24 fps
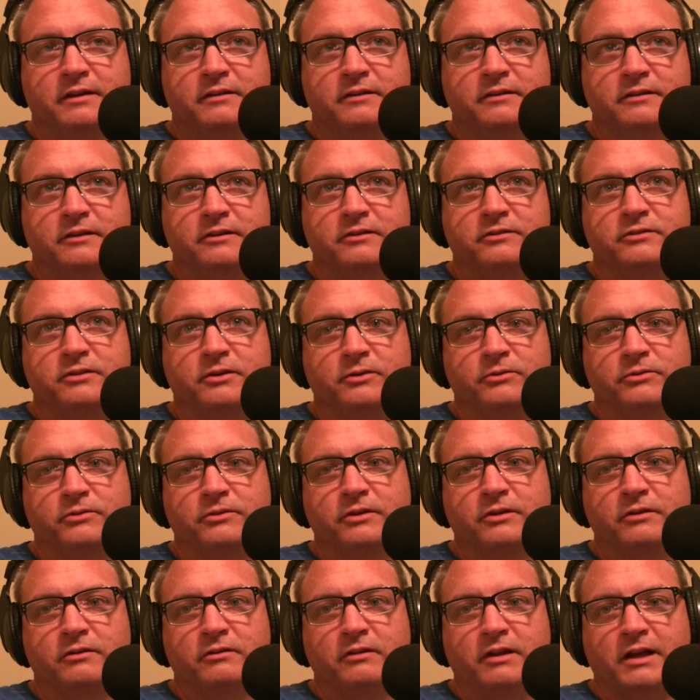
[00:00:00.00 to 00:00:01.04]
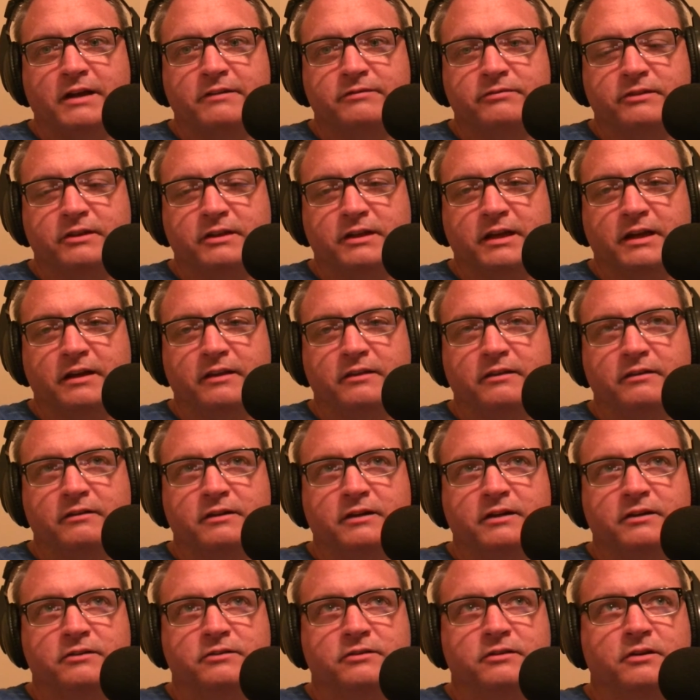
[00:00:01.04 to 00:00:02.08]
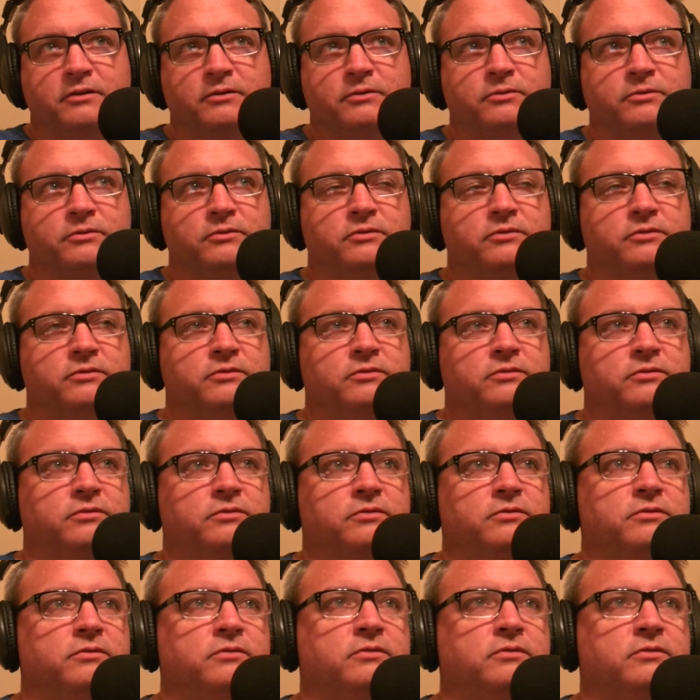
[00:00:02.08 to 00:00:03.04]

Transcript: this shows their life together, and it shows